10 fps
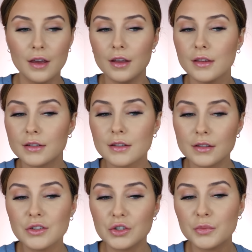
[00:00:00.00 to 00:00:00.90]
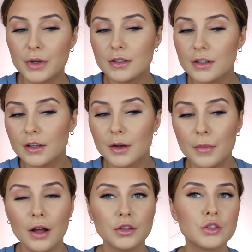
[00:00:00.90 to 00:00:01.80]
And this is just basically gonna
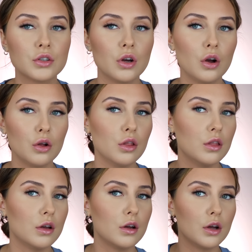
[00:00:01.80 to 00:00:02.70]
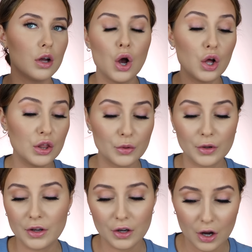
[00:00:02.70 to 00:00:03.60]
melt all the, all the
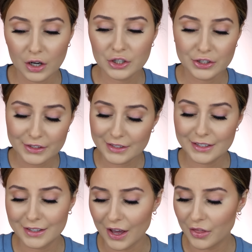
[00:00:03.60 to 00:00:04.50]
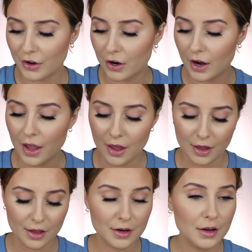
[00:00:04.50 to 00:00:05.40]
concoctions together
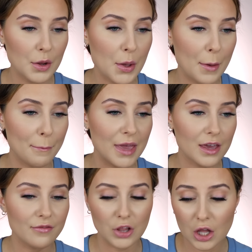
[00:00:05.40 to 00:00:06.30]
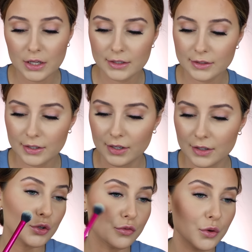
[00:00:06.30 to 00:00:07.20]
and make it flawless.
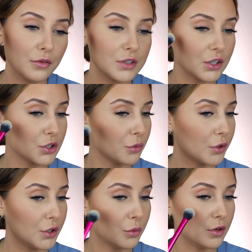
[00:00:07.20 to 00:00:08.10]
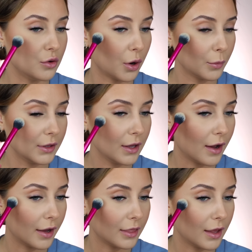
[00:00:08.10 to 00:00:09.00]
So if you have texture where you would normally
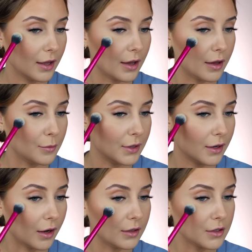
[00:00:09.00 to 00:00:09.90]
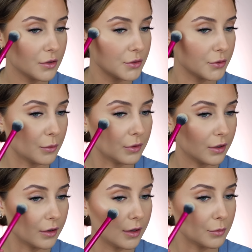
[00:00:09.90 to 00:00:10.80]
highlight, I mean I don't, so I'm,
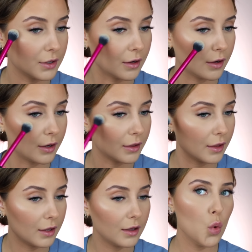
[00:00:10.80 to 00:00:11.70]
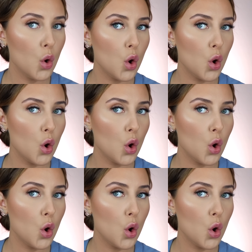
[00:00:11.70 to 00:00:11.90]
I'm gonna highlight.